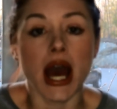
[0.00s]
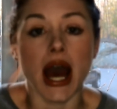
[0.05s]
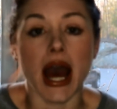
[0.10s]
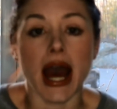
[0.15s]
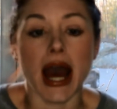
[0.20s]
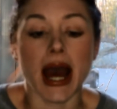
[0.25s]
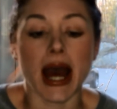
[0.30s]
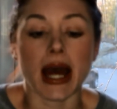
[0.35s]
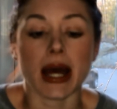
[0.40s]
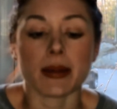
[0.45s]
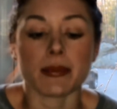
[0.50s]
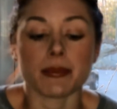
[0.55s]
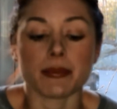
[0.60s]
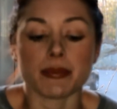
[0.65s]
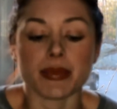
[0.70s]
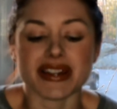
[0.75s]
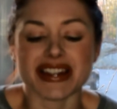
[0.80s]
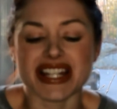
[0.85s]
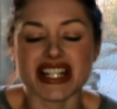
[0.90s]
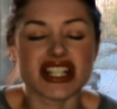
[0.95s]

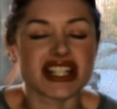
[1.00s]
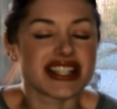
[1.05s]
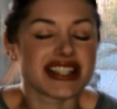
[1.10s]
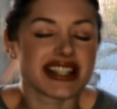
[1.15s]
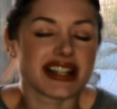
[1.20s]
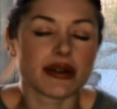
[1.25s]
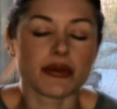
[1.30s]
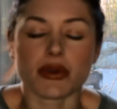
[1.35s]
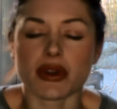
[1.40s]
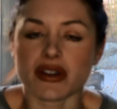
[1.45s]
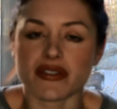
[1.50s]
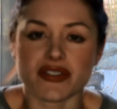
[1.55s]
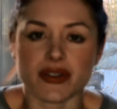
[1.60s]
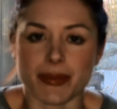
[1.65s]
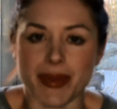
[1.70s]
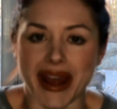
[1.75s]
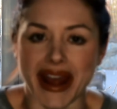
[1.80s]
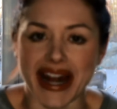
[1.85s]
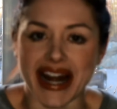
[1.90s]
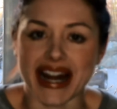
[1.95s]
but they just didn't work for
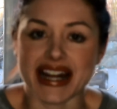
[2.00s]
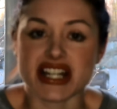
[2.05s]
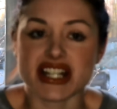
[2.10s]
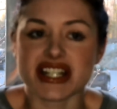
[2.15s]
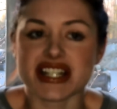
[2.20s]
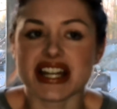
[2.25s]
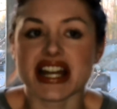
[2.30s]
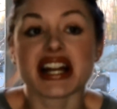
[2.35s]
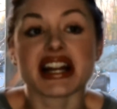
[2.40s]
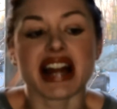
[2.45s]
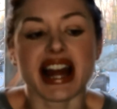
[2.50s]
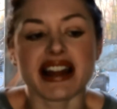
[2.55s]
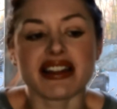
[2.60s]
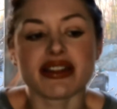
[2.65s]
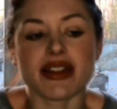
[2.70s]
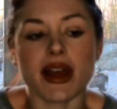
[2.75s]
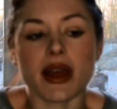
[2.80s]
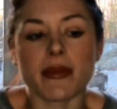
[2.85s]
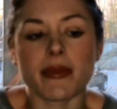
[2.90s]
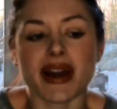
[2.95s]
me, and I just didn't like
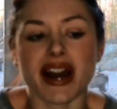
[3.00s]
them,